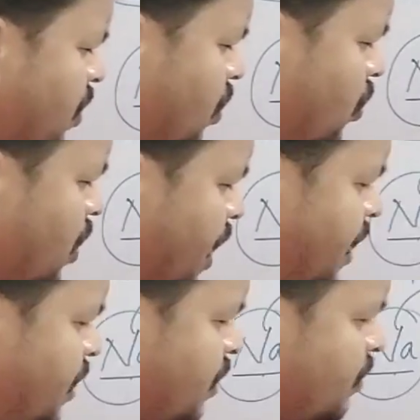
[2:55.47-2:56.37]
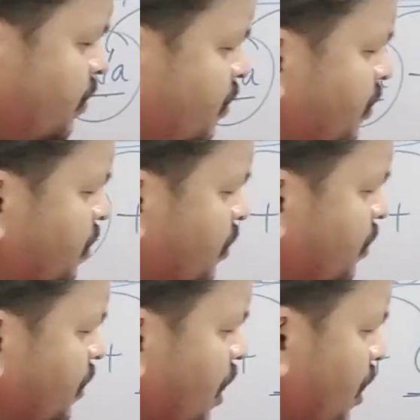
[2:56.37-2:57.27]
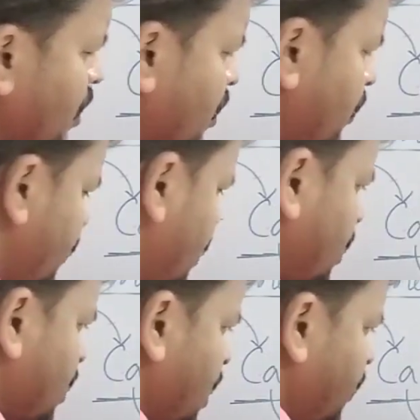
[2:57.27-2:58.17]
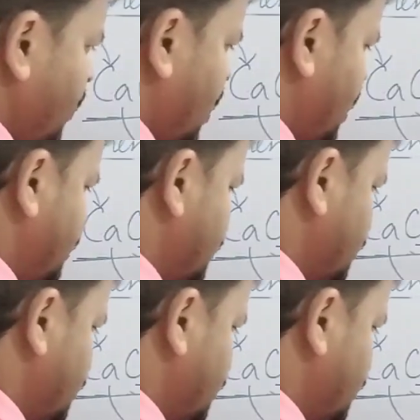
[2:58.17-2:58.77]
chloride. Can we write